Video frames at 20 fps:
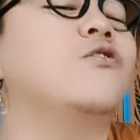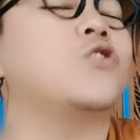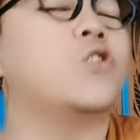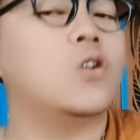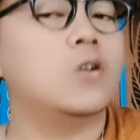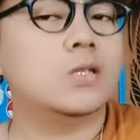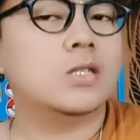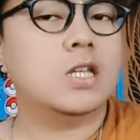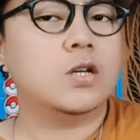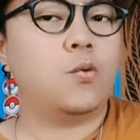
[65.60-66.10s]

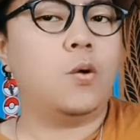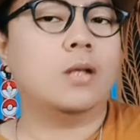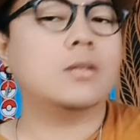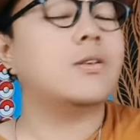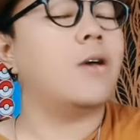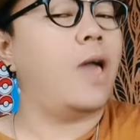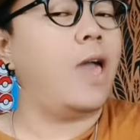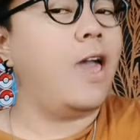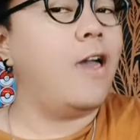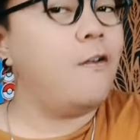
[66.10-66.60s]
Frozen
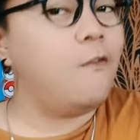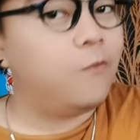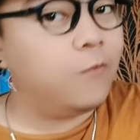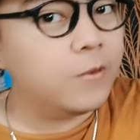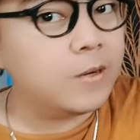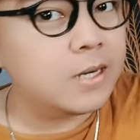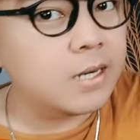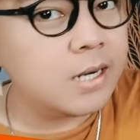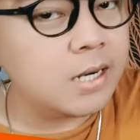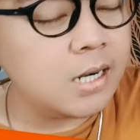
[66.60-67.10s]

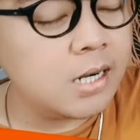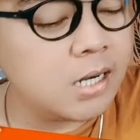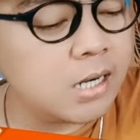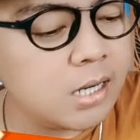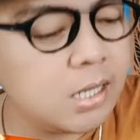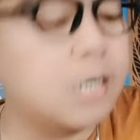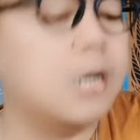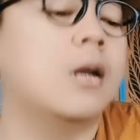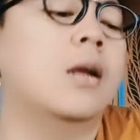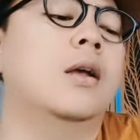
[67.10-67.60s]

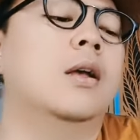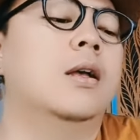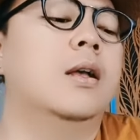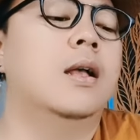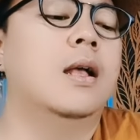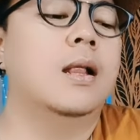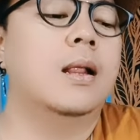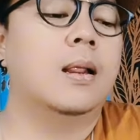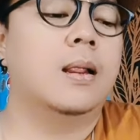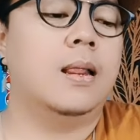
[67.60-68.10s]
whatsoever.
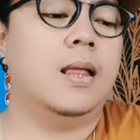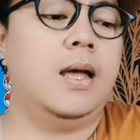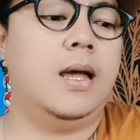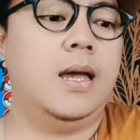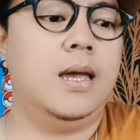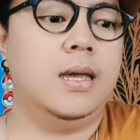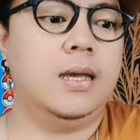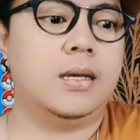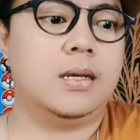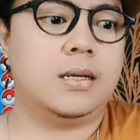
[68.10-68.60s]

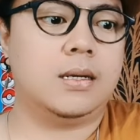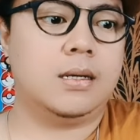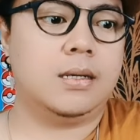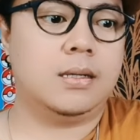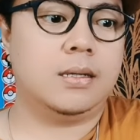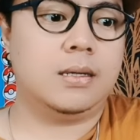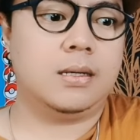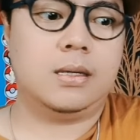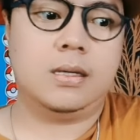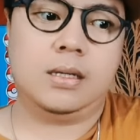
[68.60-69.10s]
Like,
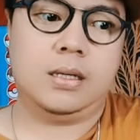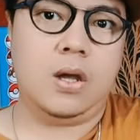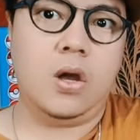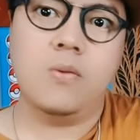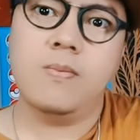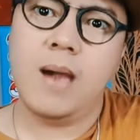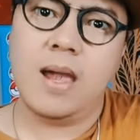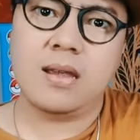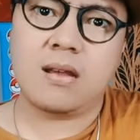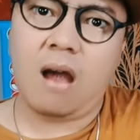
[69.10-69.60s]
oh
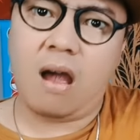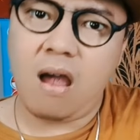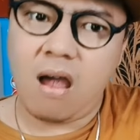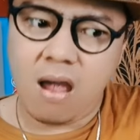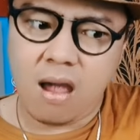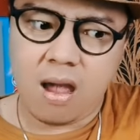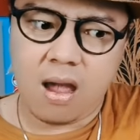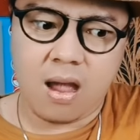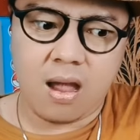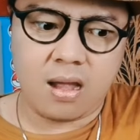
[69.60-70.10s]
my
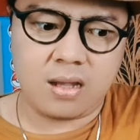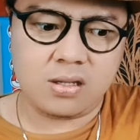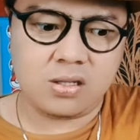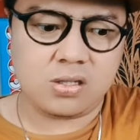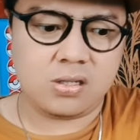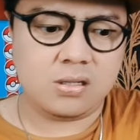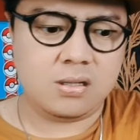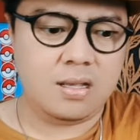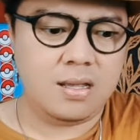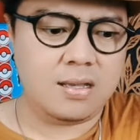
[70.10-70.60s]

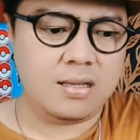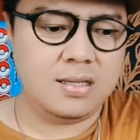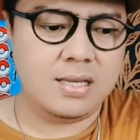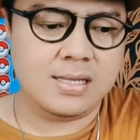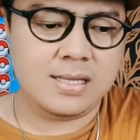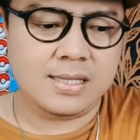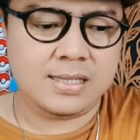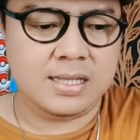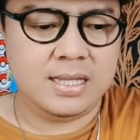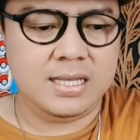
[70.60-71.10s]
gosh. Like,
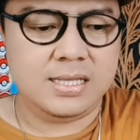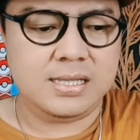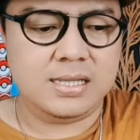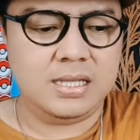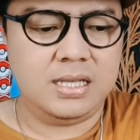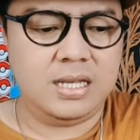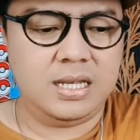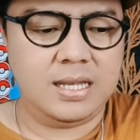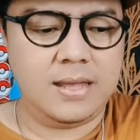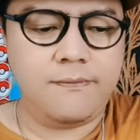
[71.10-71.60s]
this is
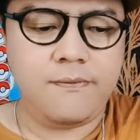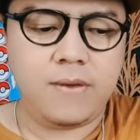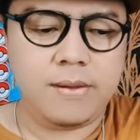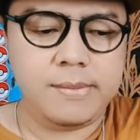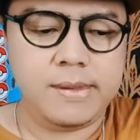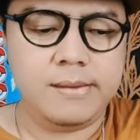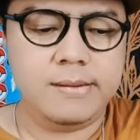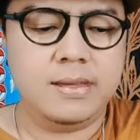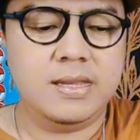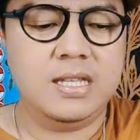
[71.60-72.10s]
Disney. Giving
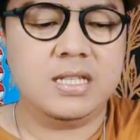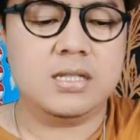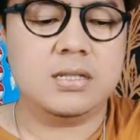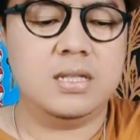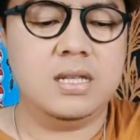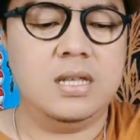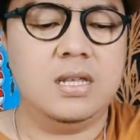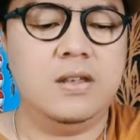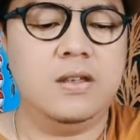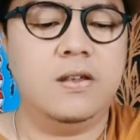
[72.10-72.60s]
me
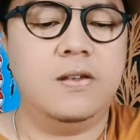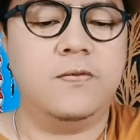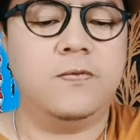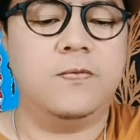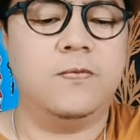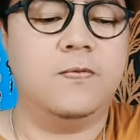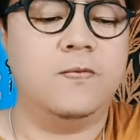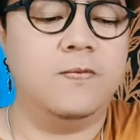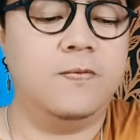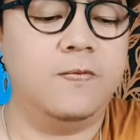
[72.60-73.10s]
Disney
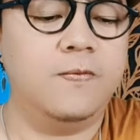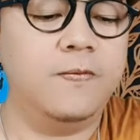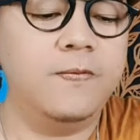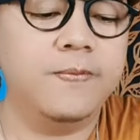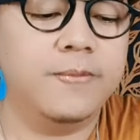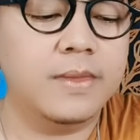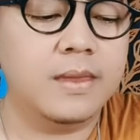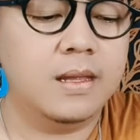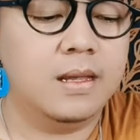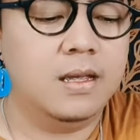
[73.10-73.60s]

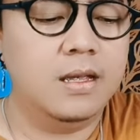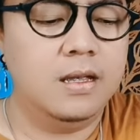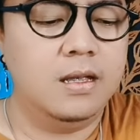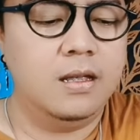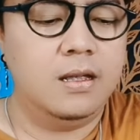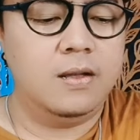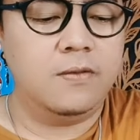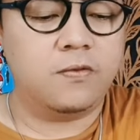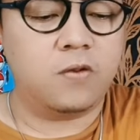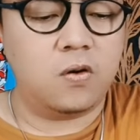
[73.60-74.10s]

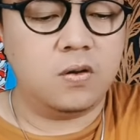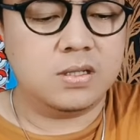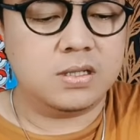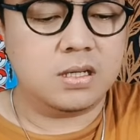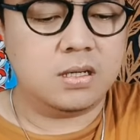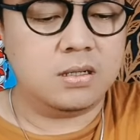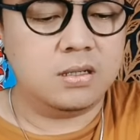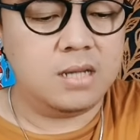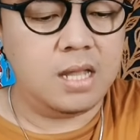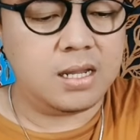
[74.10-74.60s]

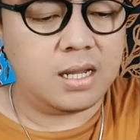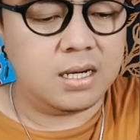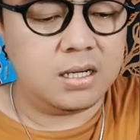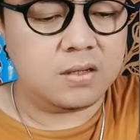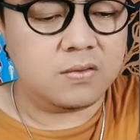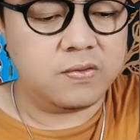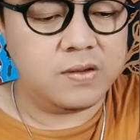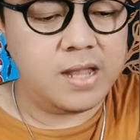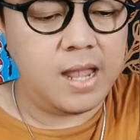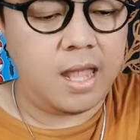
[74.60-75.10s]
Frozen. They can
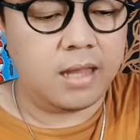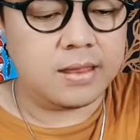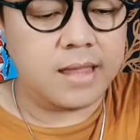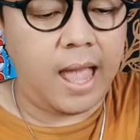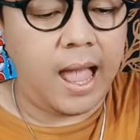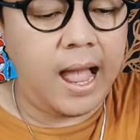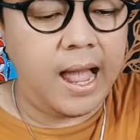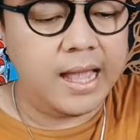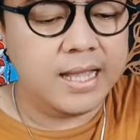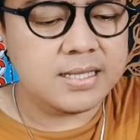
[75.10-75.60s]
create
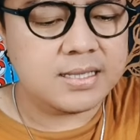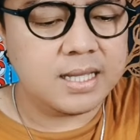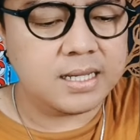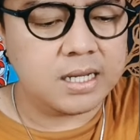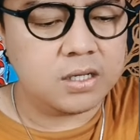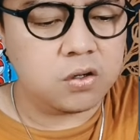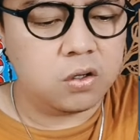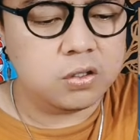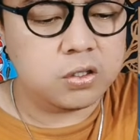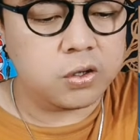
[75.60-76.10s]
ice. They
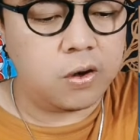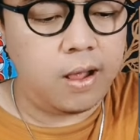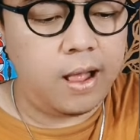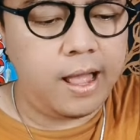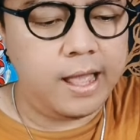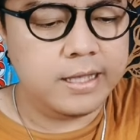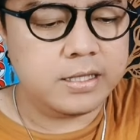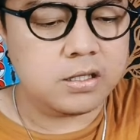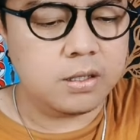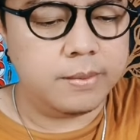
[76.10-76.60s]
can control
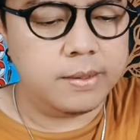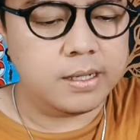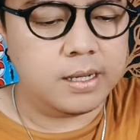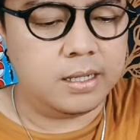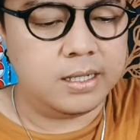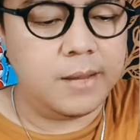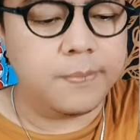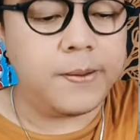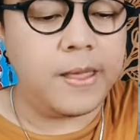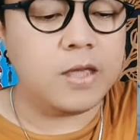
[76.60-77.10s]
ice. Oh my
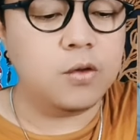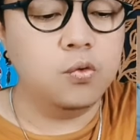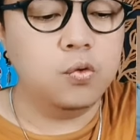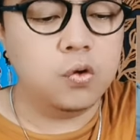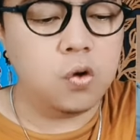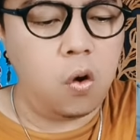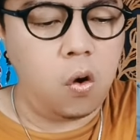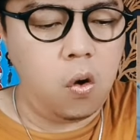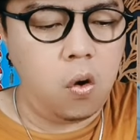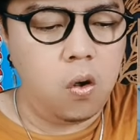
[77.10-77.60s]
god. They play
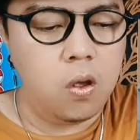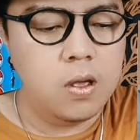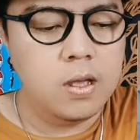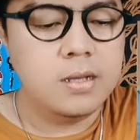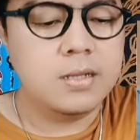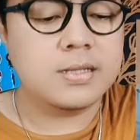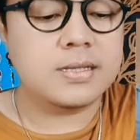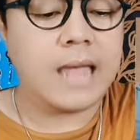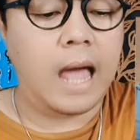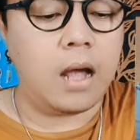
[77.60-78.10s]
Uno,
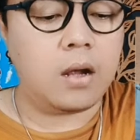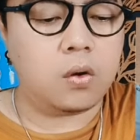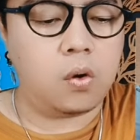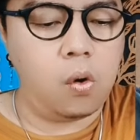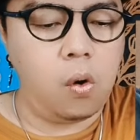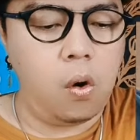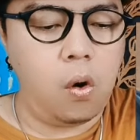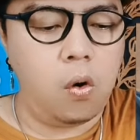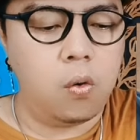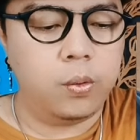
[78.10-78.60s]

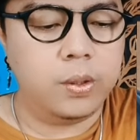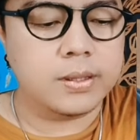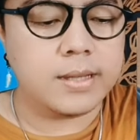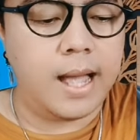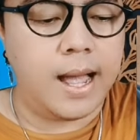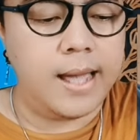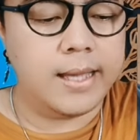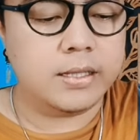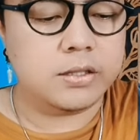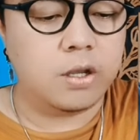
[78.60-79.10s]
Staco with
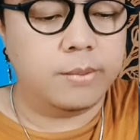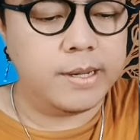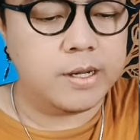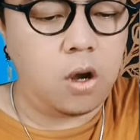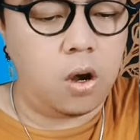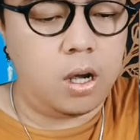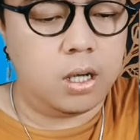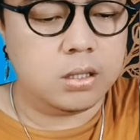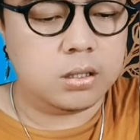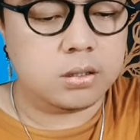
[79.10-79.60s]
ice. Oh my
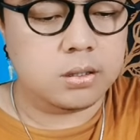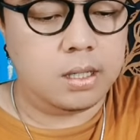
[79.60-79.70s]
gosh.